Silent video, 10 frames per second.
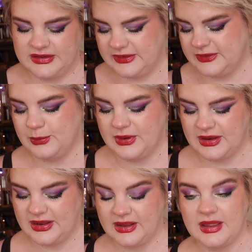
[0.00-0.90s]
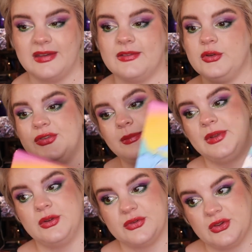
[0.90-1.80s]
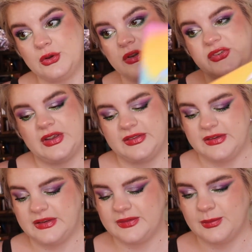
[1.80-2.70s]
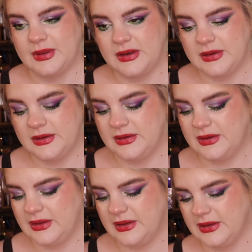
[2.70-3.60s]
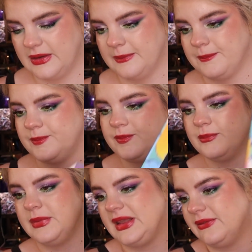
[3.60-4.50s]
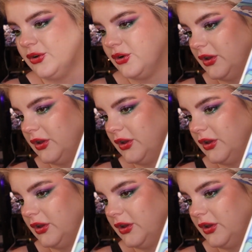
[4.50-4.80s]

in this one, and I have also been using all the shades in this one, believe it or